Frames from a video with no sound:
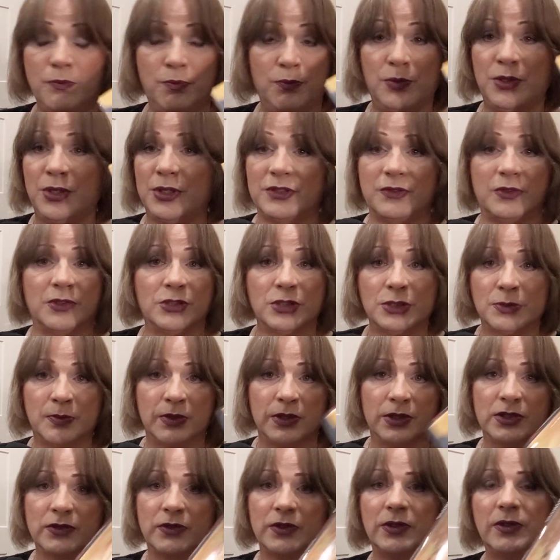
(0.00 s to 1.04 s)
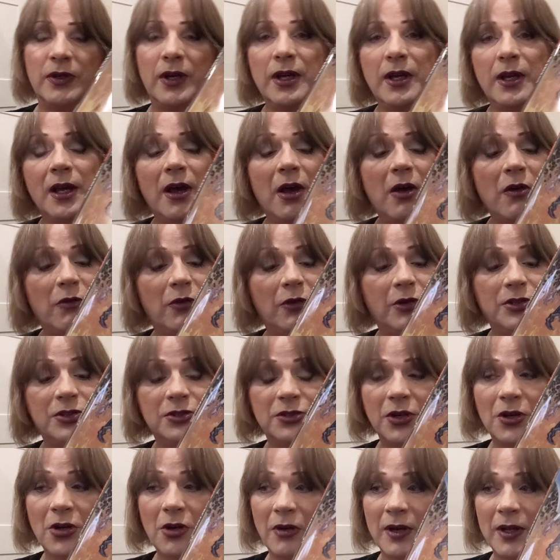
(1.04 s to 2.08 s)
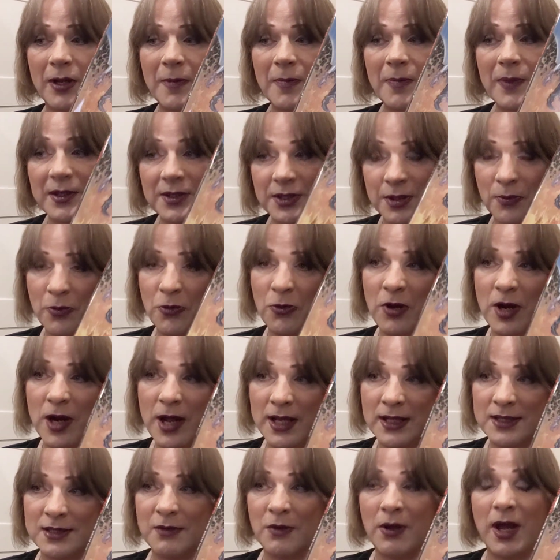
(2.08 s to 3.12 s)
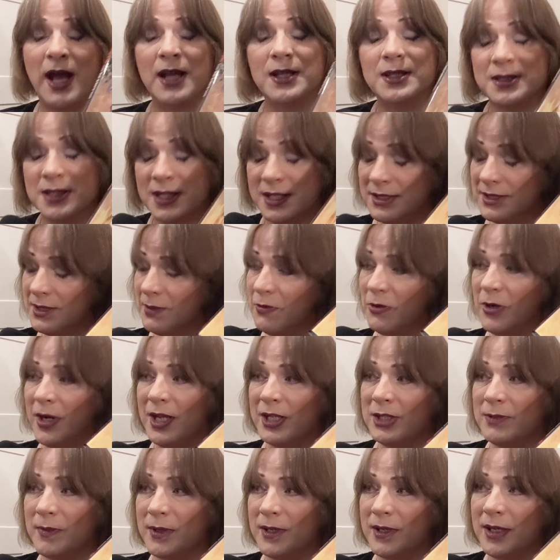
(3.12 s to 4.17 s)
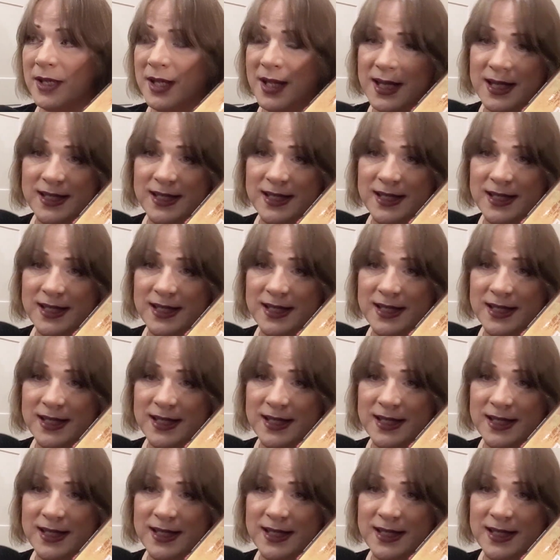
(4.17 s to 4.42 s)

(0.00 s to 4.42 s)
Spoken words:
Beautiful, just beautiful. For the story, it surprised me,